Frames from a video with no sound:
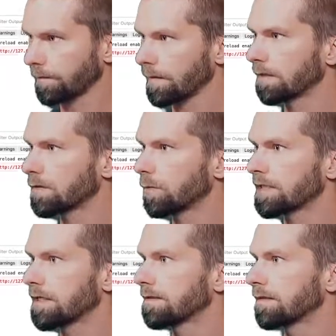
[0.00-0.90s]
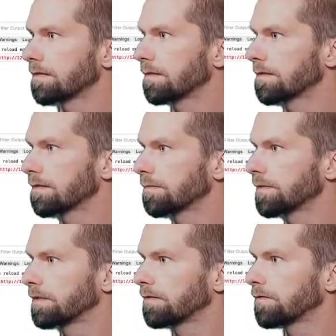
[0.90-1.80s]
so where's the
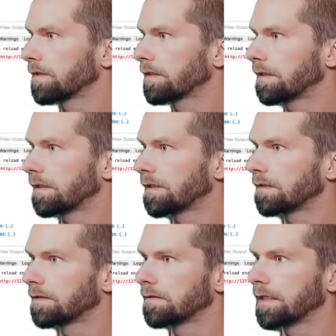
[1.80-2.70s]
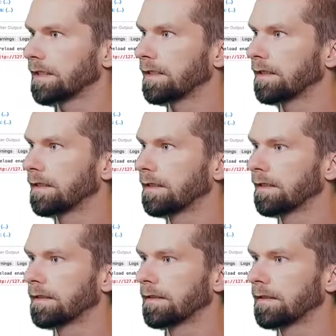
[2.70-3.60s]
accessibility tooling here? All right.
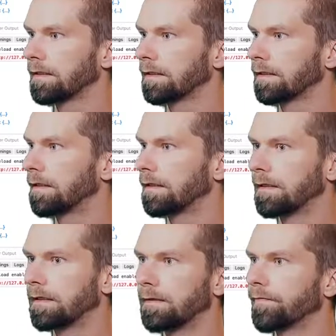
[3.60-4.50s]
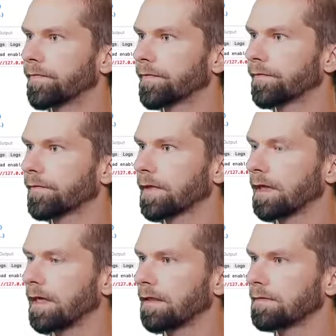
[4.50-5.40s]

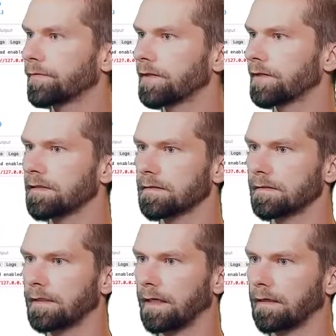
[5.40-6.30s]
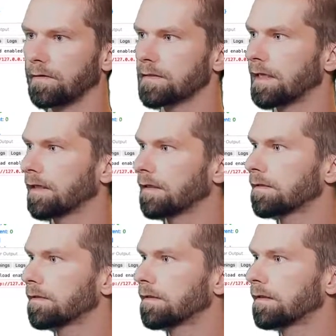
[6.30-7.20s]
Can I do this? Yeah, it looks like it.
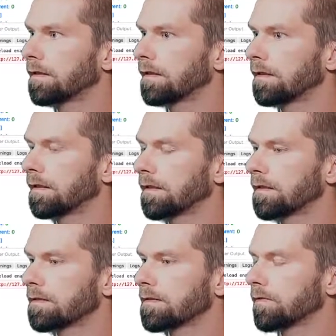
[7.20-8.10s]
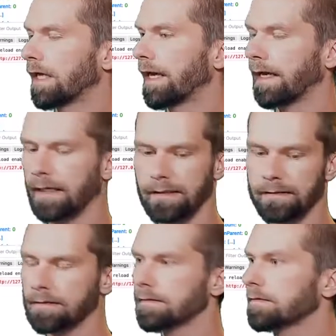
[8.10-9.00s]
So it
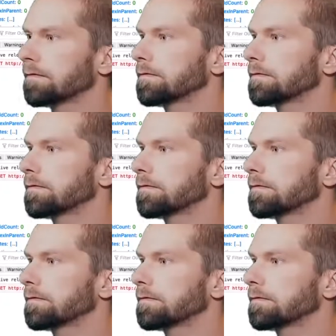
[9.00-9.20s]
has,